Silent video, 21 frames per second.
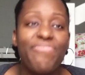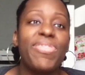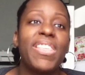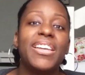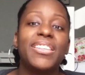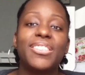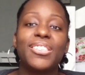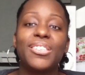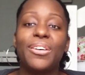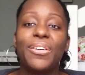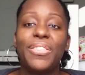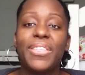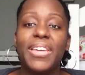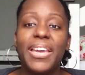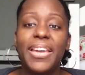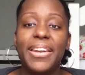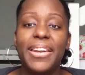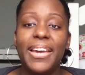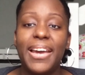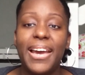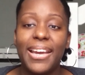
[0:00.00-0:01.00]
And so
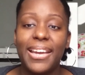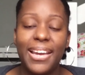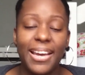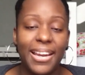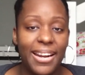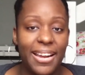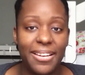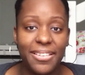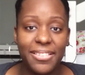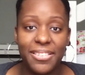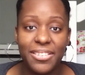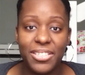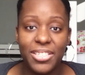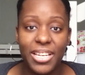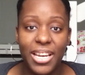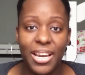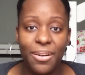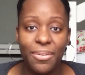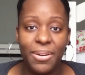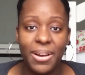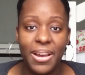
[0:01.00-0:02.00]
then I got out of the
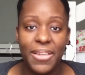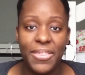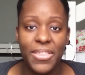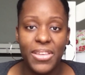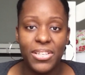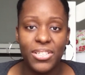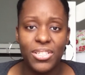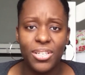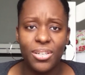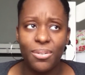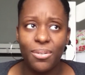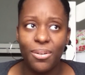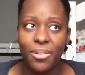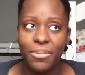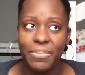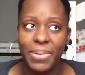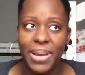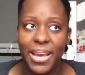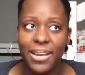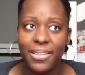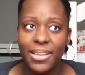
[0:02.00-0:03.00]
shower, and then she
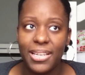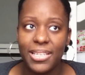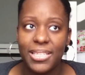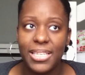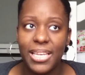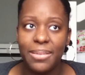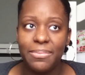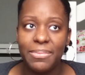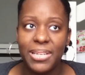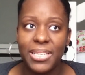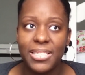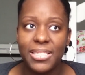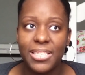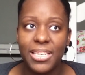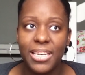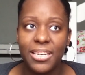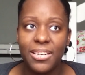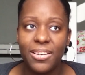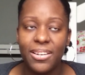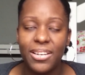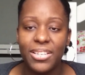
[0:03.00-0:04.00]
called back like 10 minutes
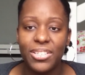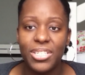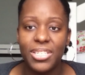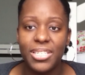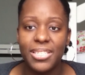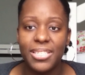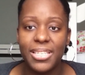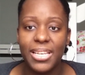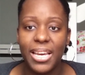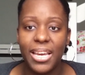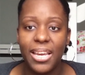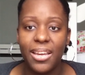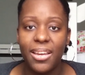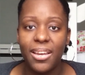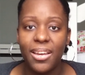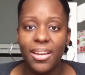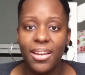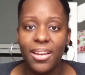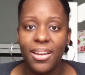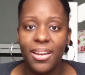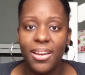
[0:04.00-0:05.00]
later, and she's like,